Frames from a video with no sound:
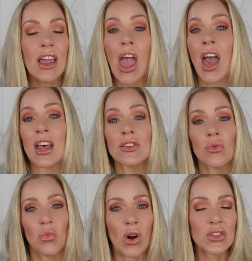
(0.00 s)
And
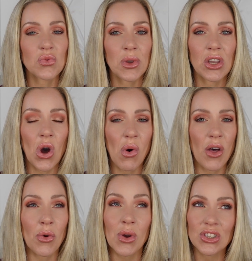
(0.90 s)
once we go
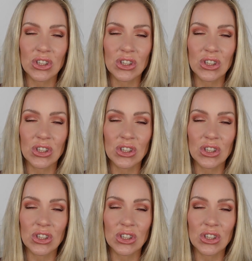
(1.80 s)
on the Wish,